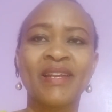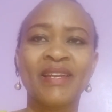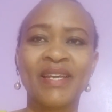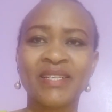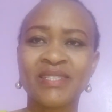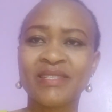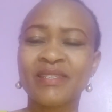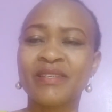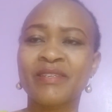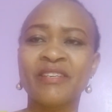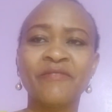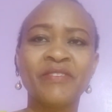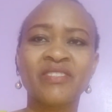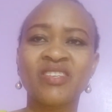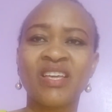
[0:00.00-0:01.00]
let's
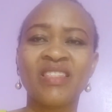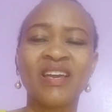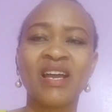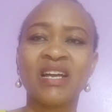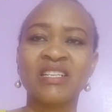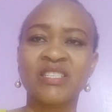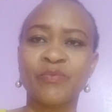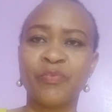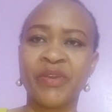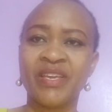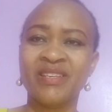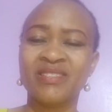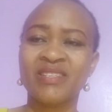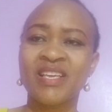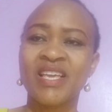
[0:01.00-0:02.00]
give each other a
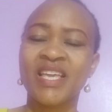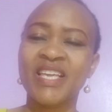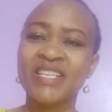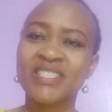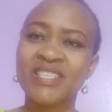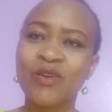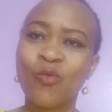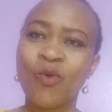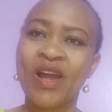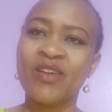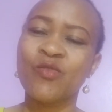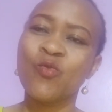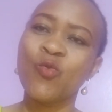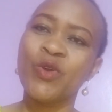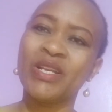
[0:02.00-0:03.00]
space, is the
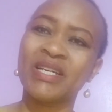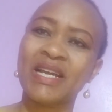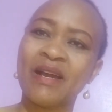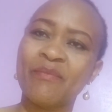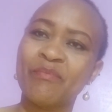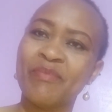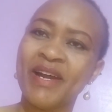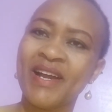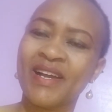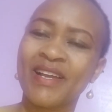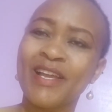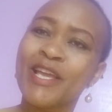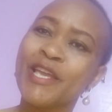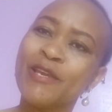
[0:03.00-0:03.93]
one who will come back.